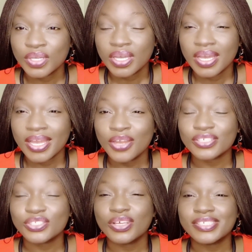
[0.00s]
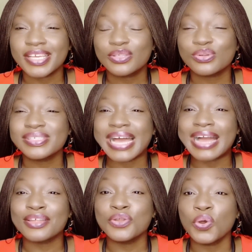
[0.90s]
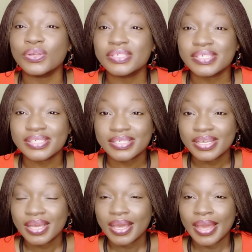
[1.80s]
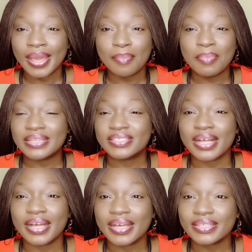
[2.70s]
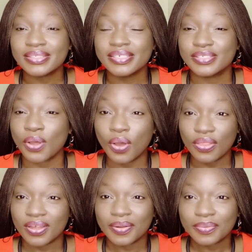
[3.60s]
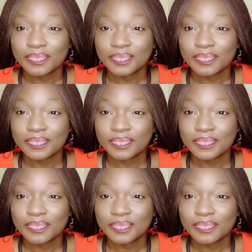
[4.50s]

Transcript: It does not seek to diagnose a mental health disorder.